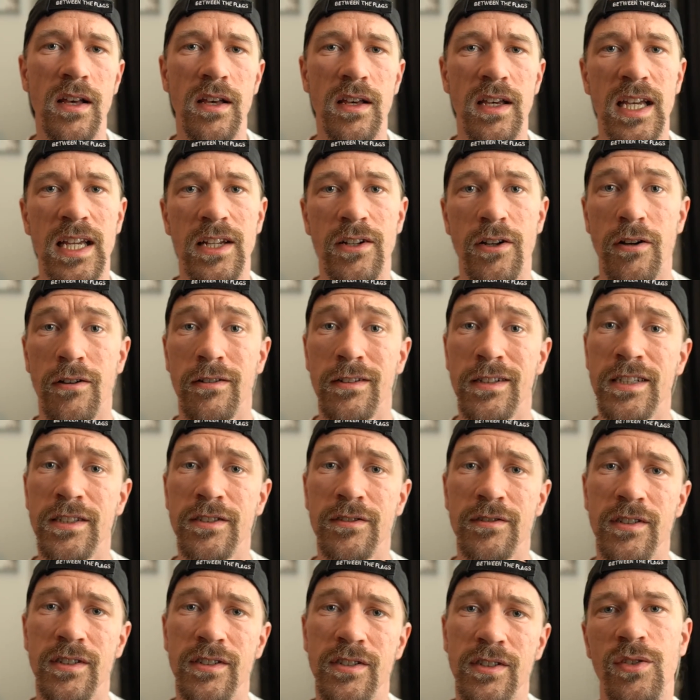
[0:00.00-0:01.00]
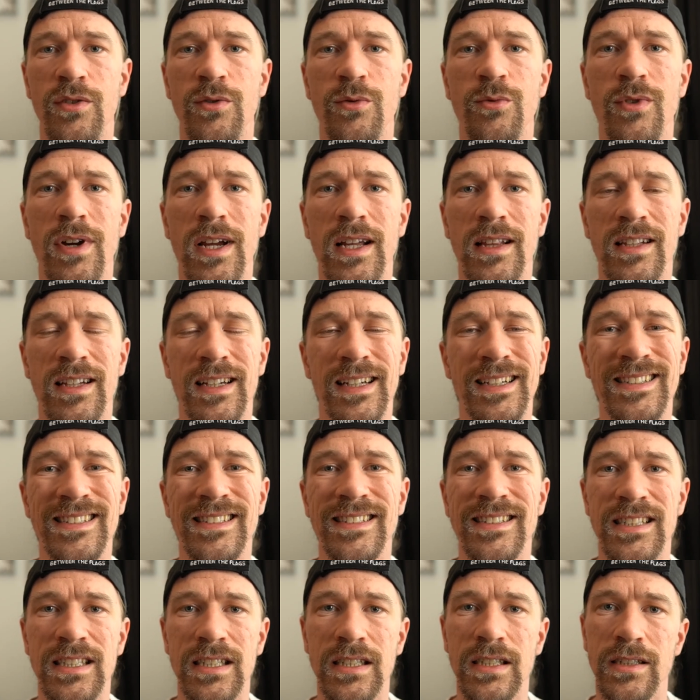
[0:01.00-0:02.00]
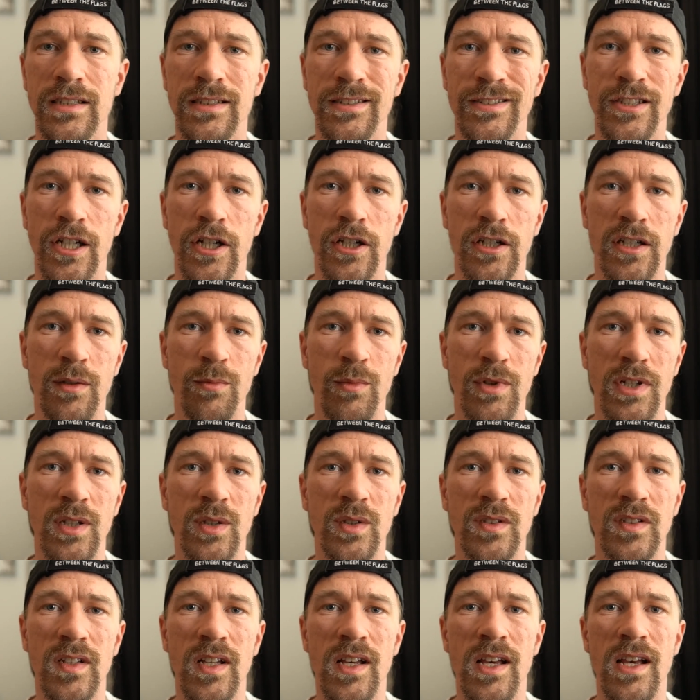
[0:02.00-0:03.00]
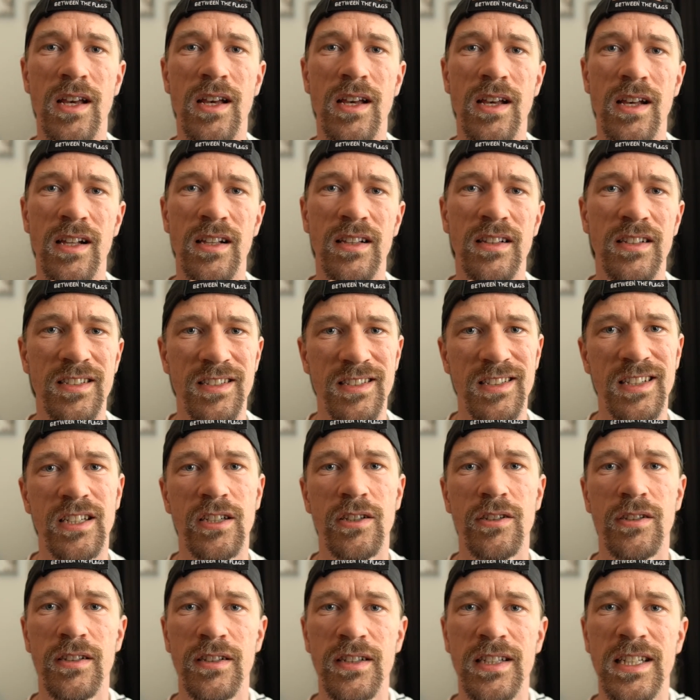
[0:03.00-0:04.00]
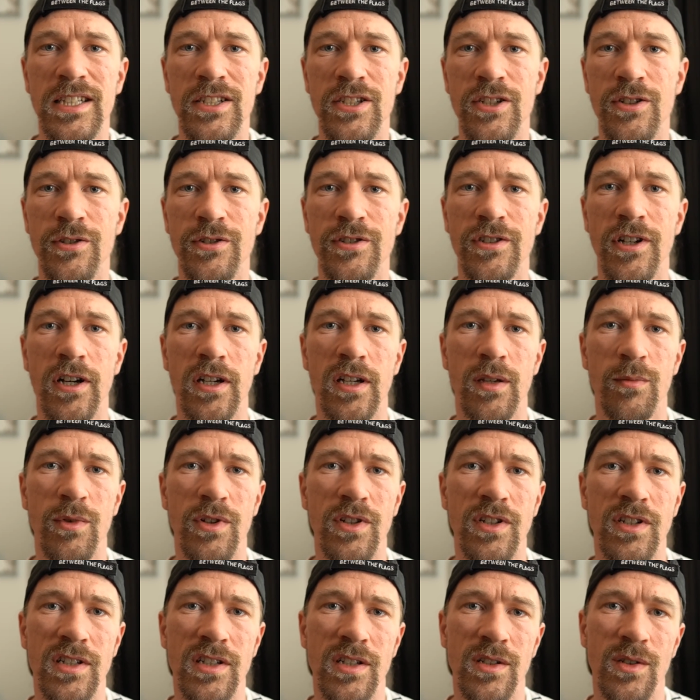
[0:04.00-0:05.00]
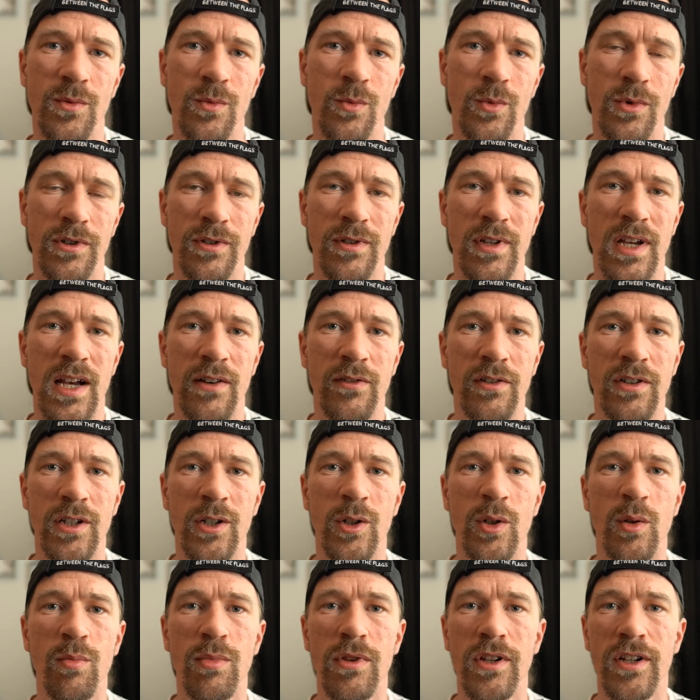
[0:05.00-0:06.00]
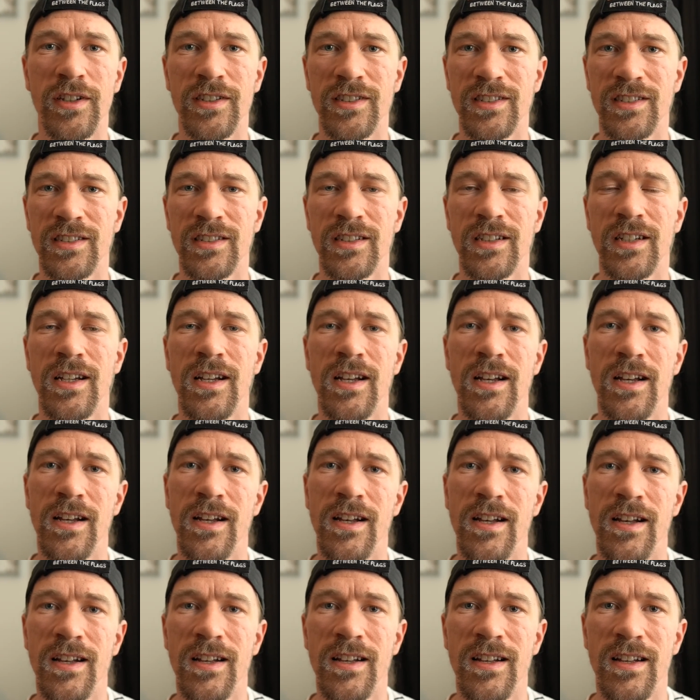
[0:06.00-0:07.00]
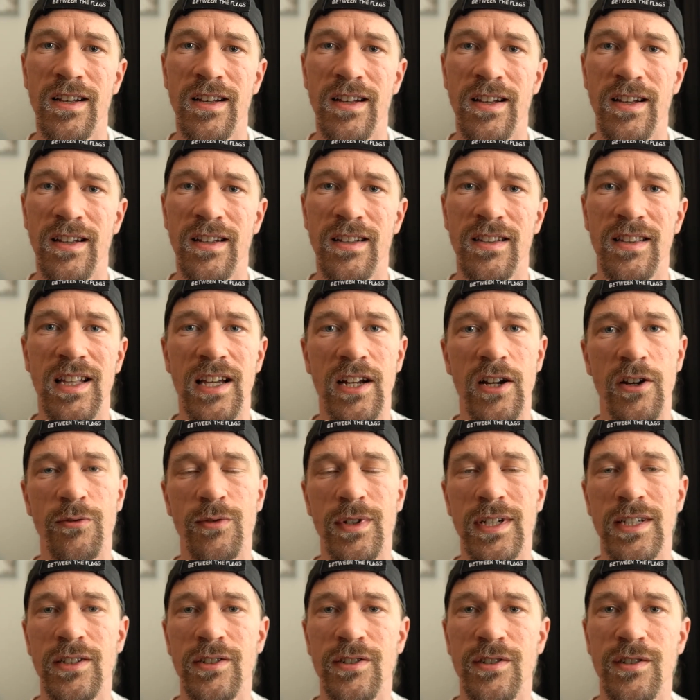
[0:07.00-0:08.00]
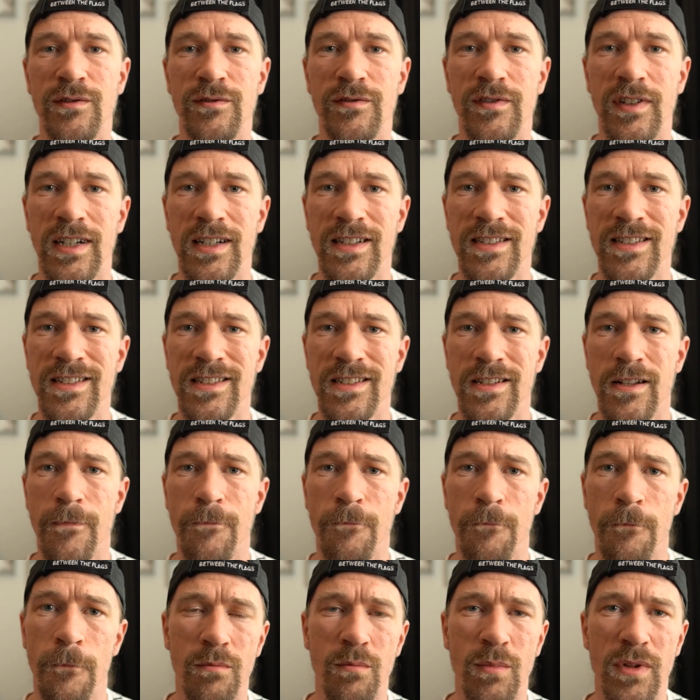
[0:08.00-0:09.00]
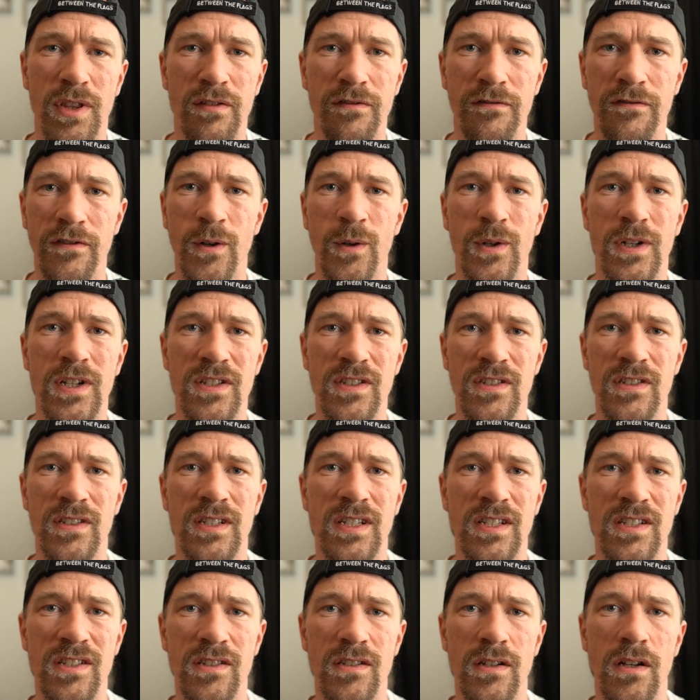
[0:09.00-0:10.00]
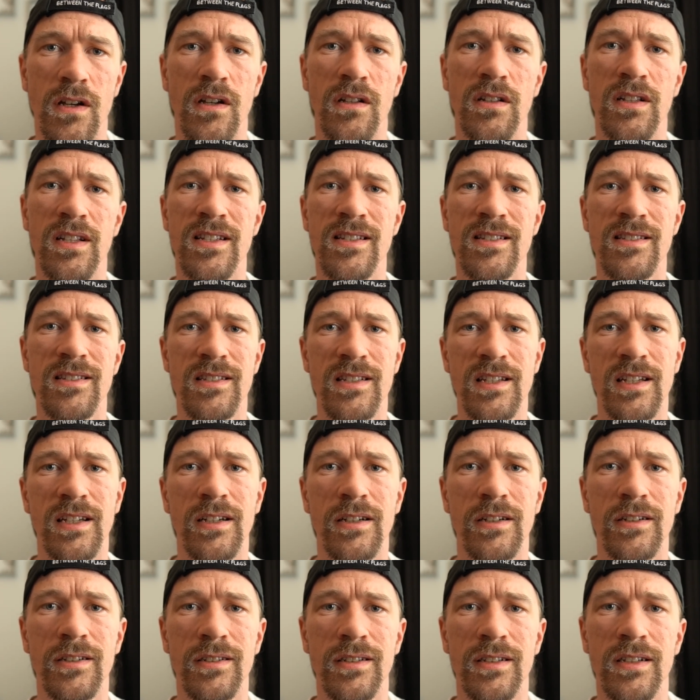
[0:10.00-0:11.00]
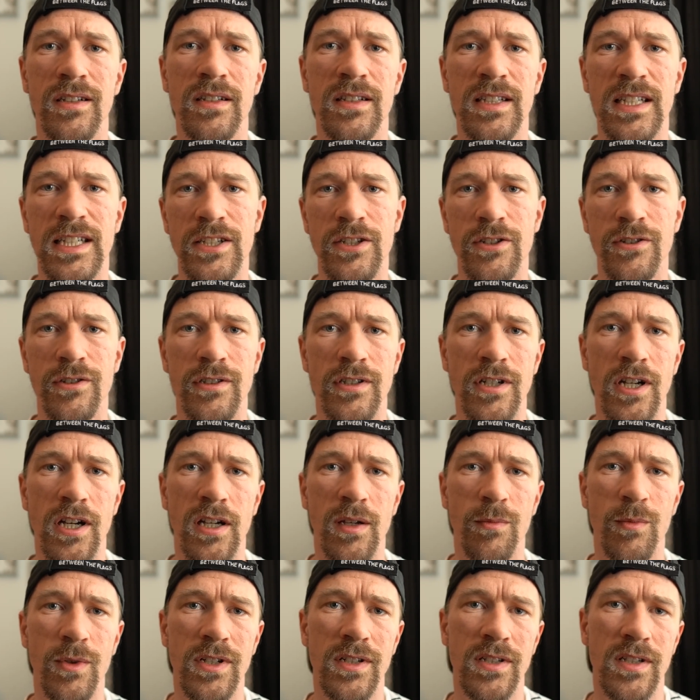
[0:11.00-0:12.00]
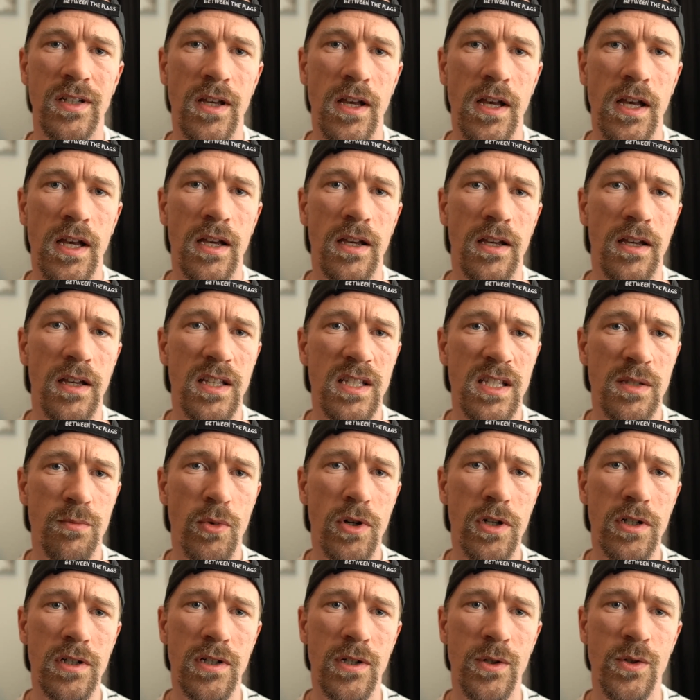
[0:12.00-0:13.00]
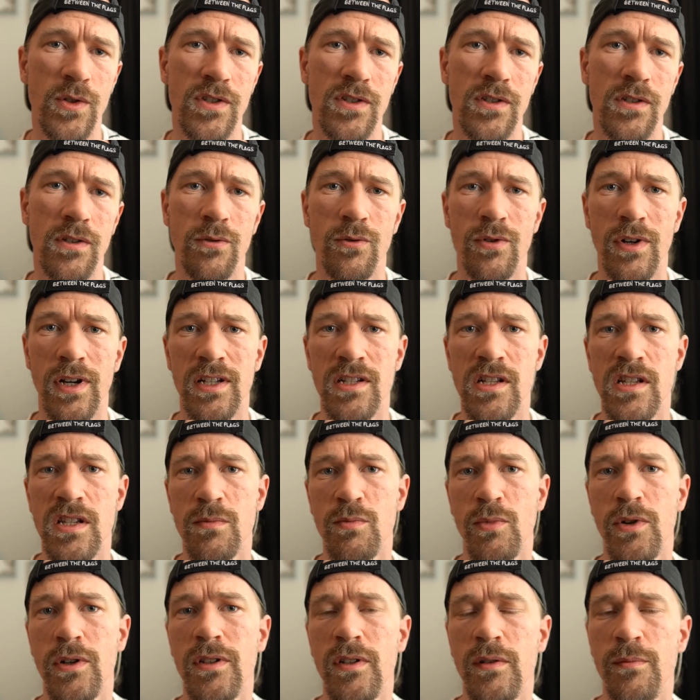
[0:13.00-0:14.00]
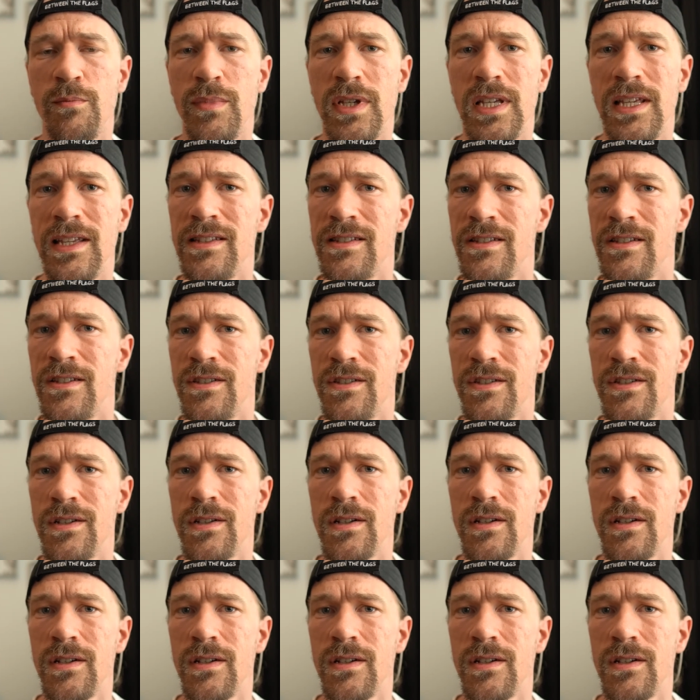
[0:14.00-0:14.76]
In our Literate, you write like a single document, a single linear document where you have code blocks that are rendered to files. But the focus is on this single linear document. In Smart Nodes, you write smaller pieces